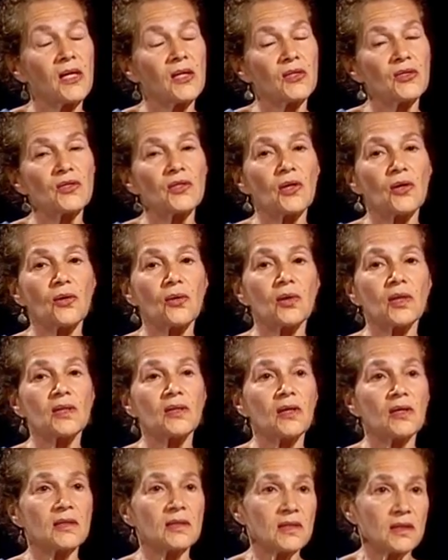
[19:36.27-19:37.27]
So
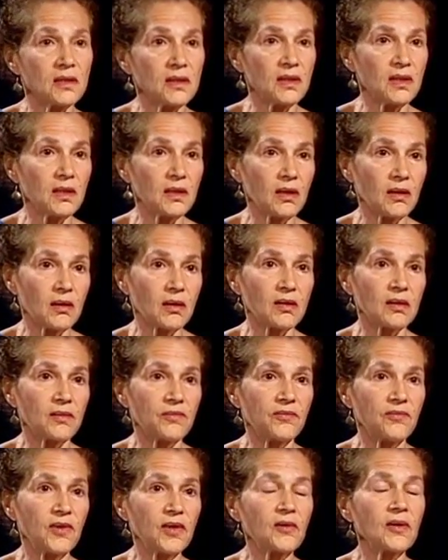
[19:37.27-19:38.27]
Ananda,
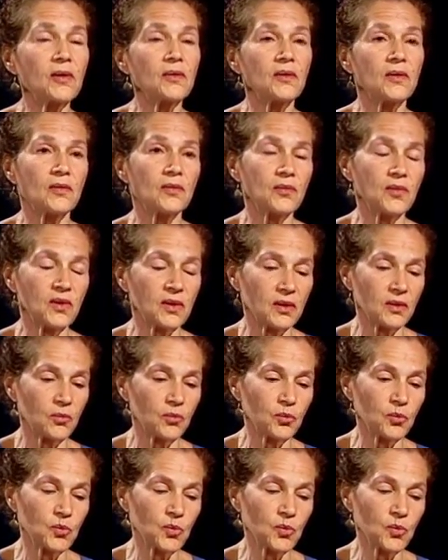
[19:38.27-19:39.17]
the